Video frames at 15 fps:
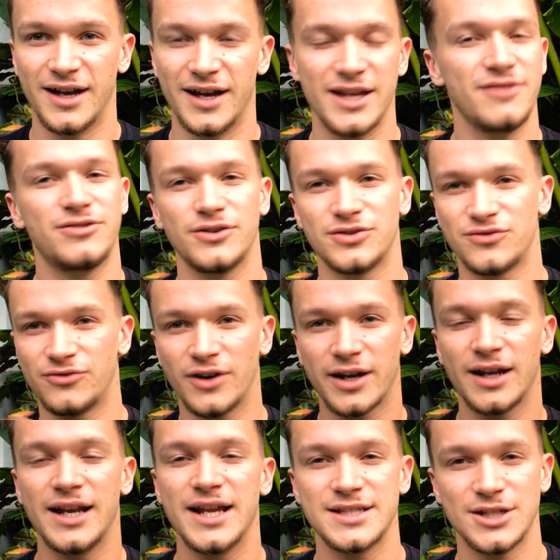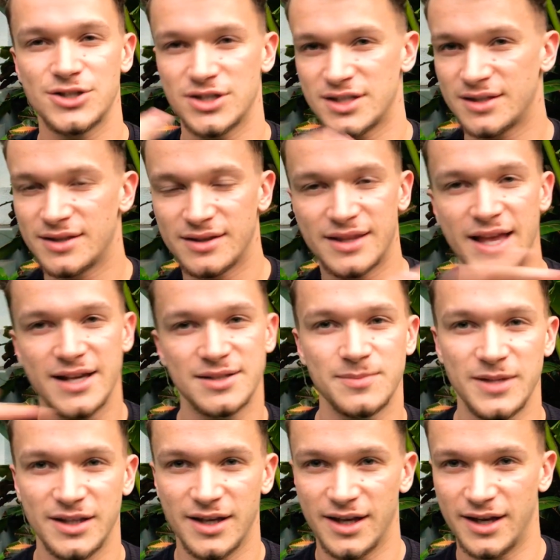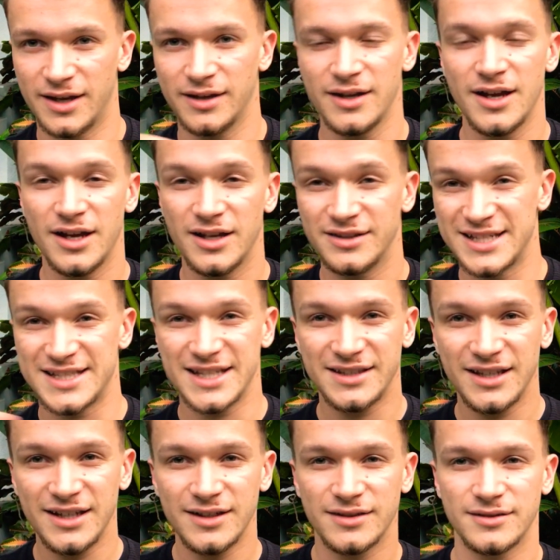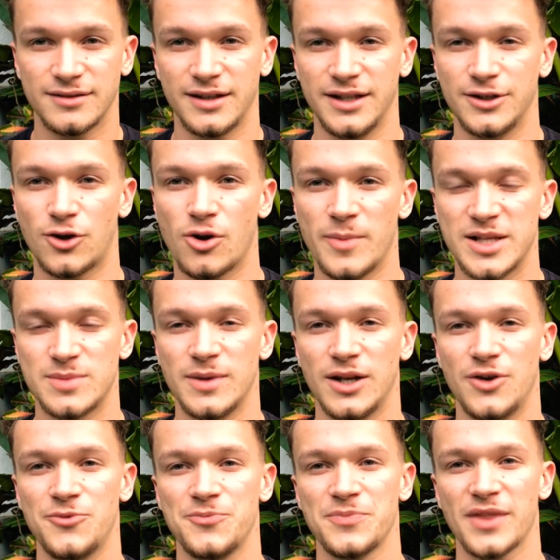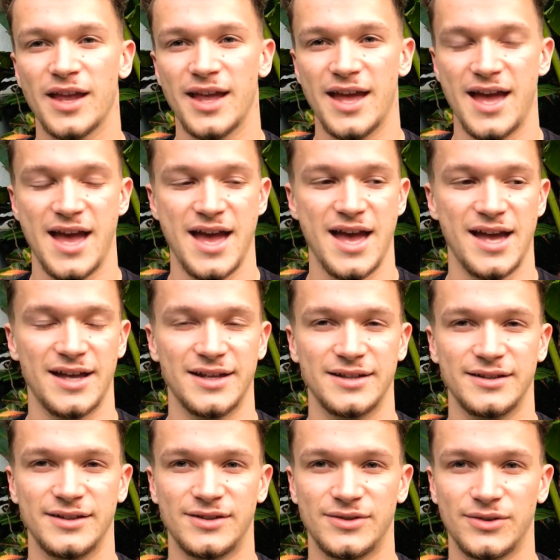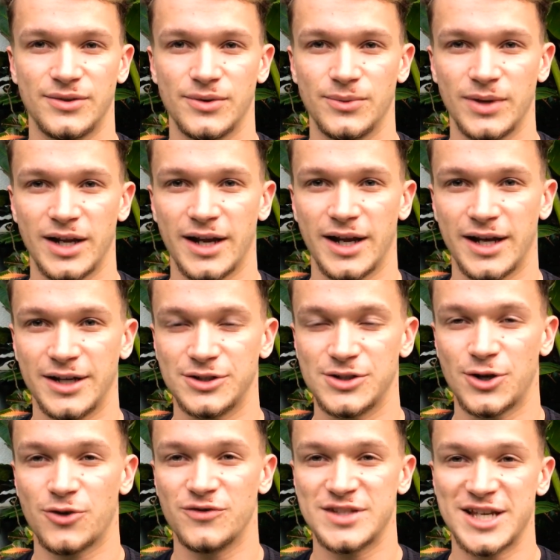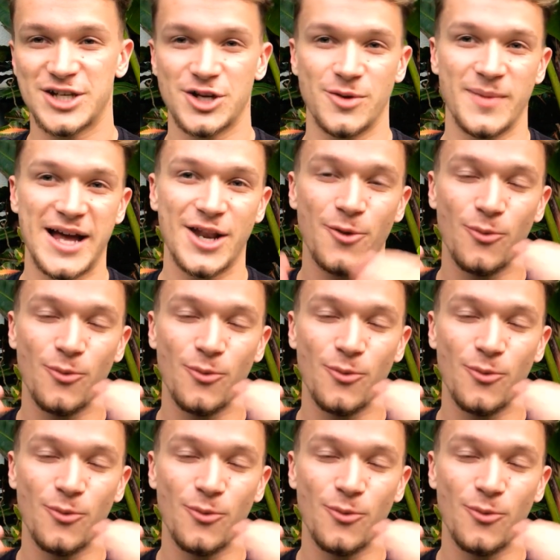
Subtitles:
If you're fucking lazy, just text me the city in the comments below, and we can get into a conversation about